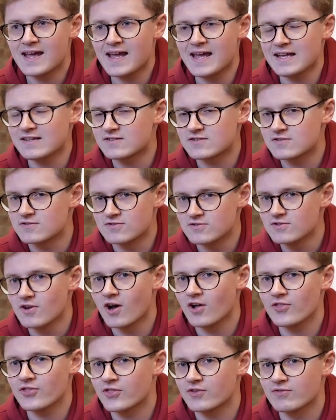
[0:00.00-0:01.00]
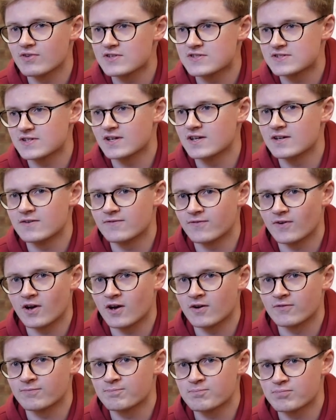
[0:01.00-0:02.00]
It's not the reserve
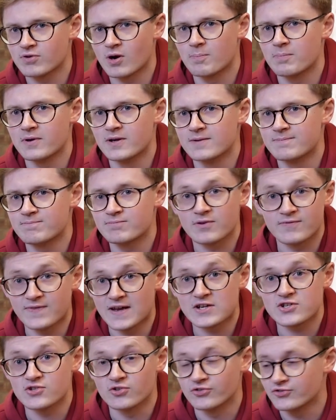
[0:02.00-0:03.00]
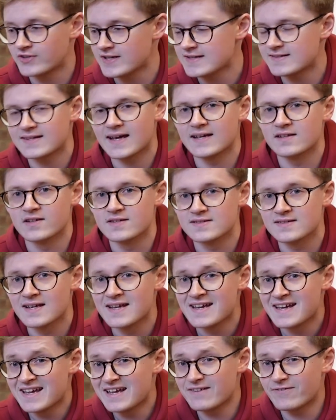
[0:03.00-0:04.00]
of proper professional detailers.
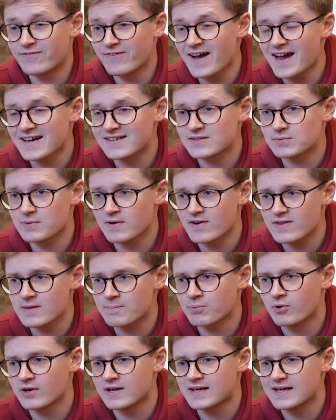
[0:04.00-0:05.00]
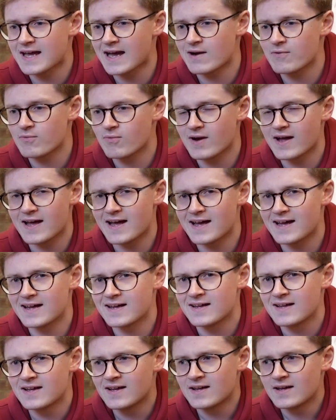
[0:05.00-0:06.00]
In fact, we're at the point now
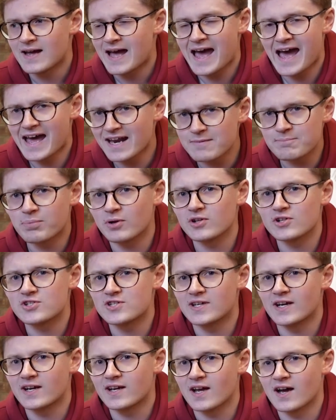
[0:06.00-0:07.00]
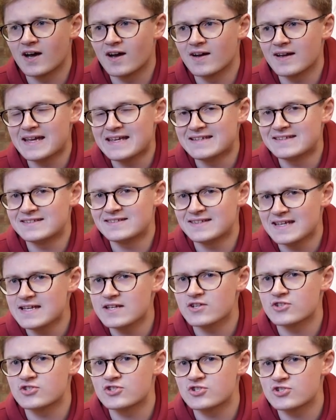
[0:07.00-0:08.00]
where hand polishing a car is
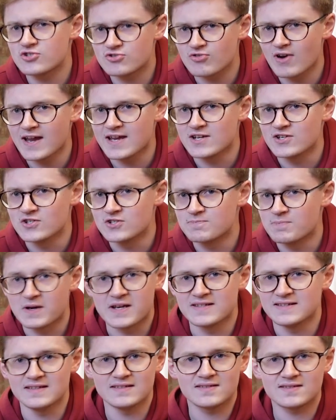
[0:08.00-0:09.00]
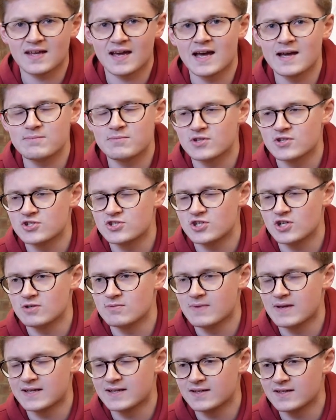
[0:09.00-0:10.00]
seen as strange because it's time
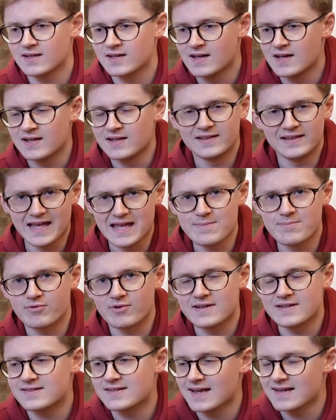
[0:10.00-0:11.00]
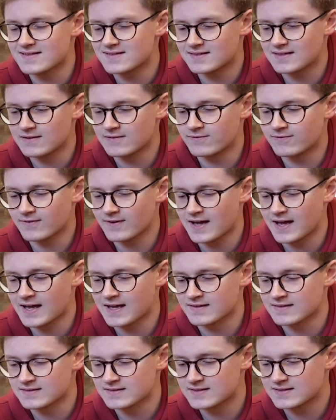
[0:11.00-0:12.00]
consuming, labour intensive,
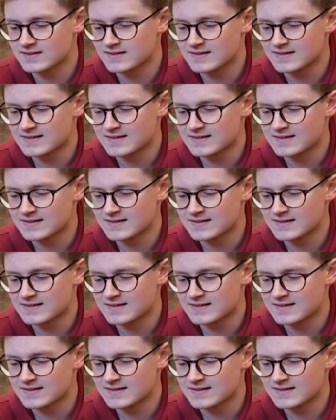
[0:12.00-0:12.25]
and